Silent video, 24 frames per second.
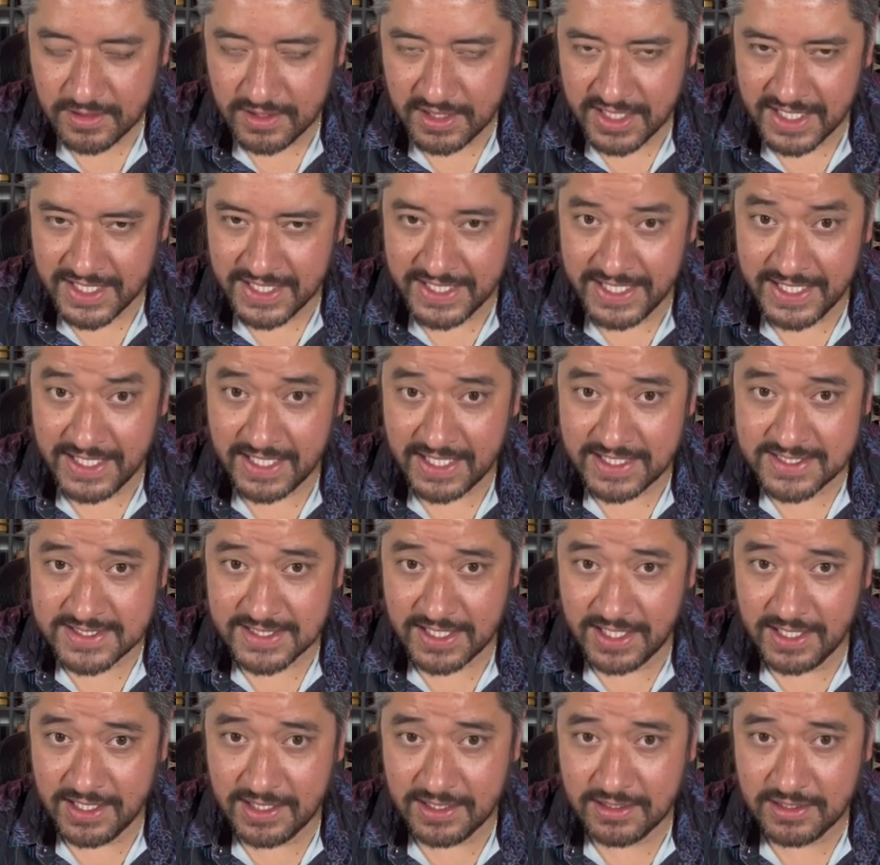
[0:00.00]
Need I
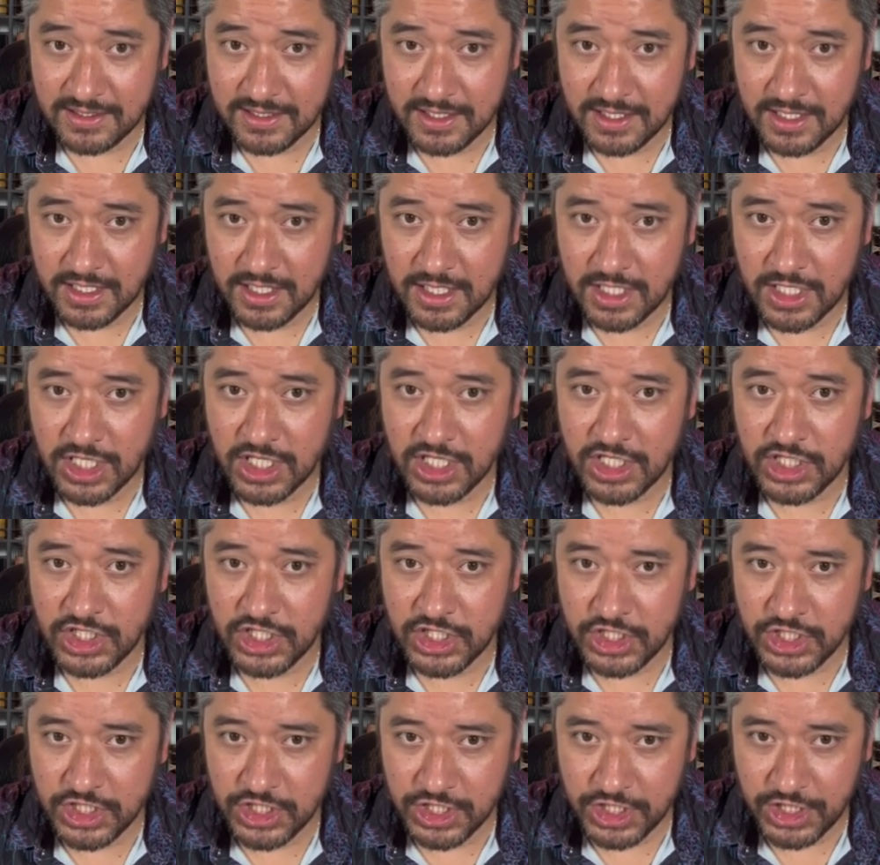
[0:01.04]
say it?
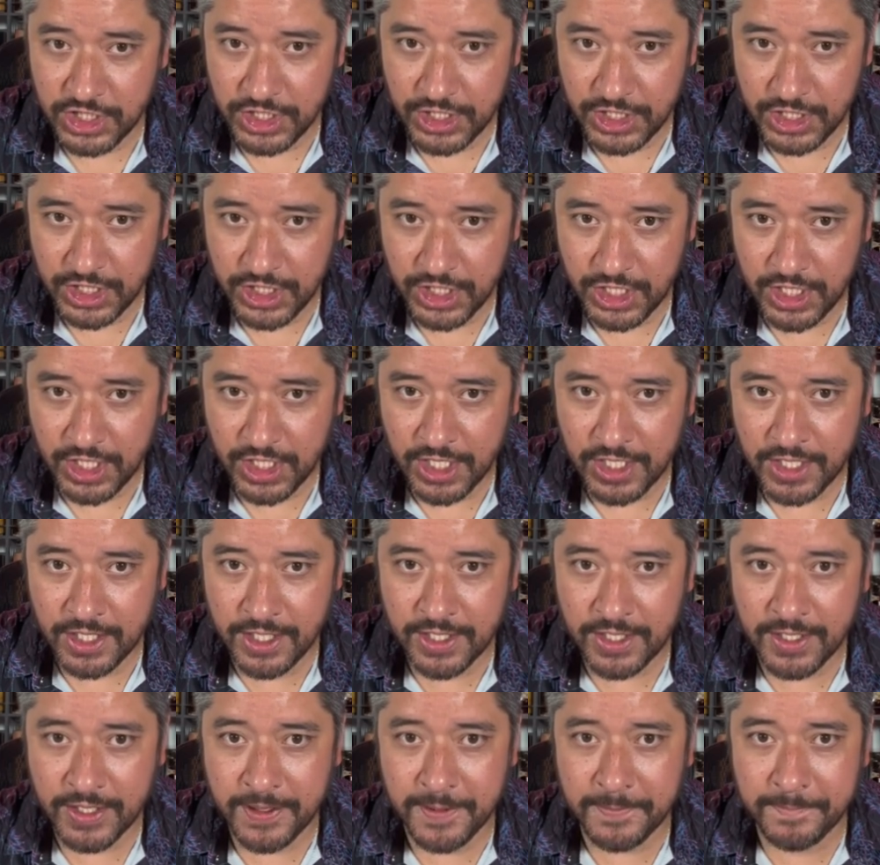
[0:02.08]

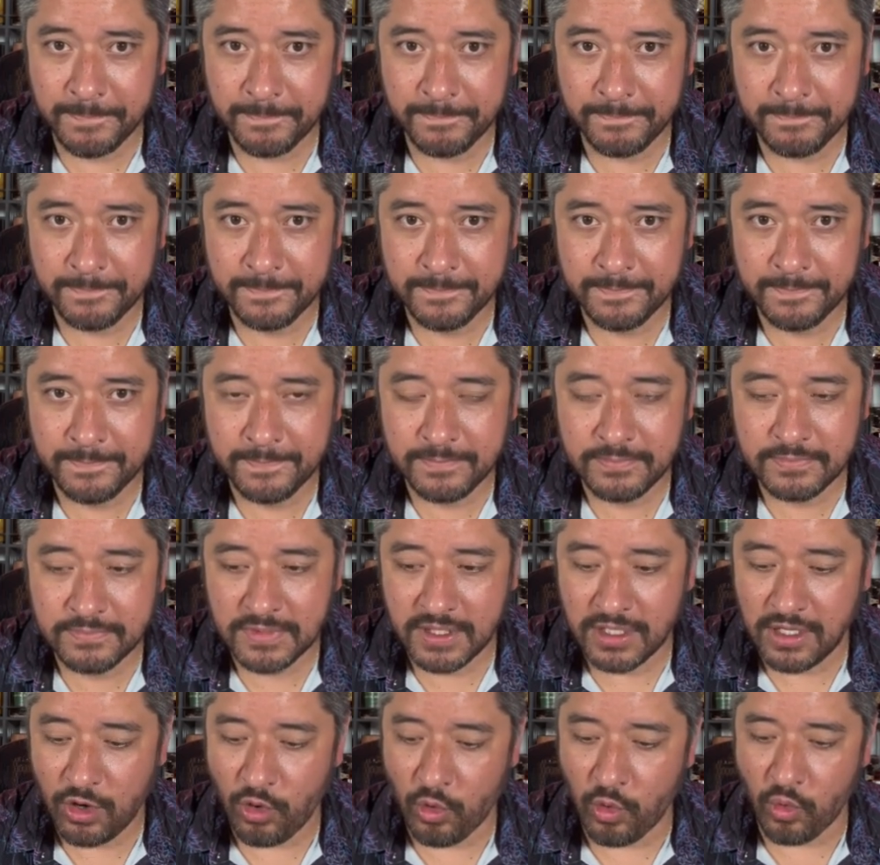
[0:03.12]
Yep.
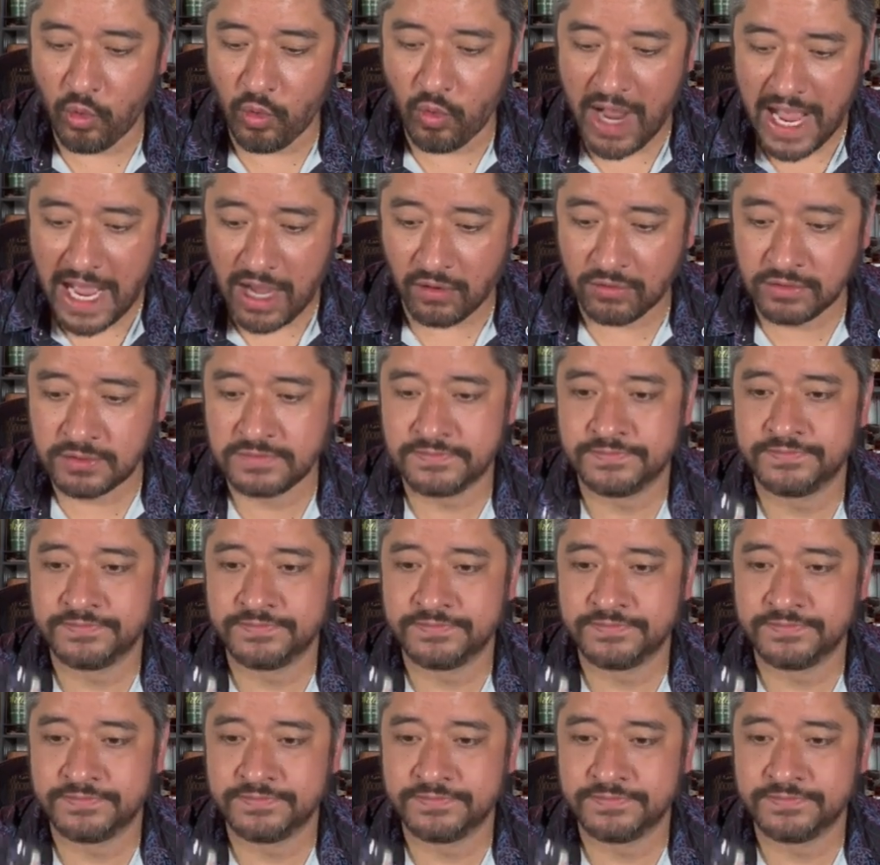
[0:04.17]
Wow.